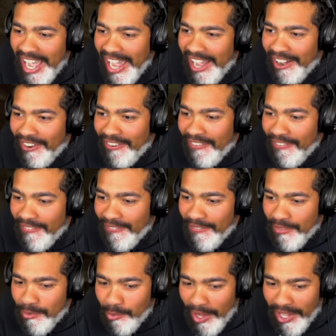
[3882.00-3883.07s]
Ow.
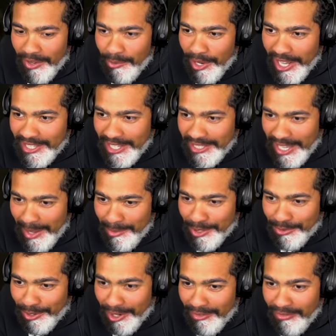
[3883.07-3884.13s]
Wait, what I take damage
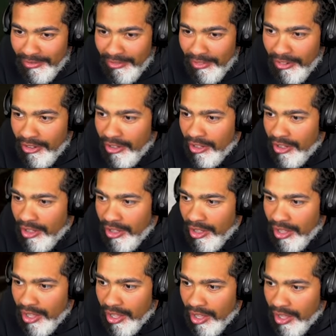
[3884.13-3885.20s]
wait, wait, Wait, wait, wait, I got you.
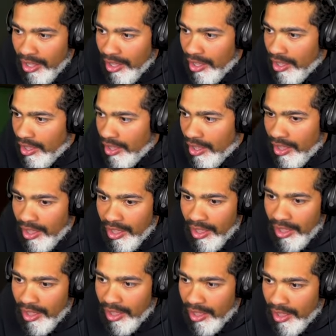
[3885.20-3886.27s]
Hold up.
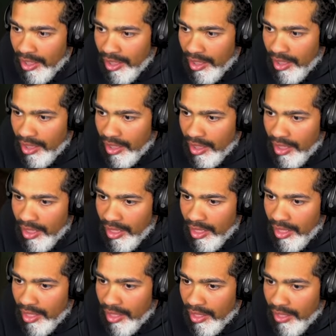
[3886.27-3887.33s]
What type of
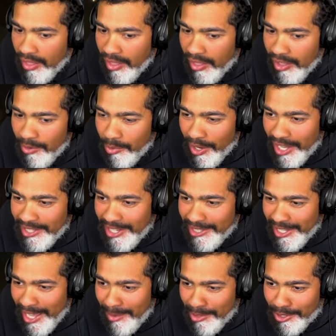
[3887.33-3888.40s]
glitch? What I take
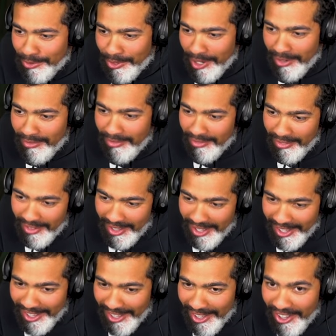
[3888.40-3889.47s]
I damage care, from? I got you.
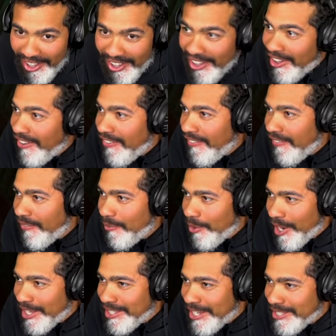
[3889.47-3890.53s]

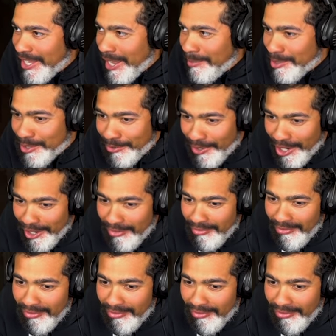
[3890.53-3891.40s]
What I take damage from?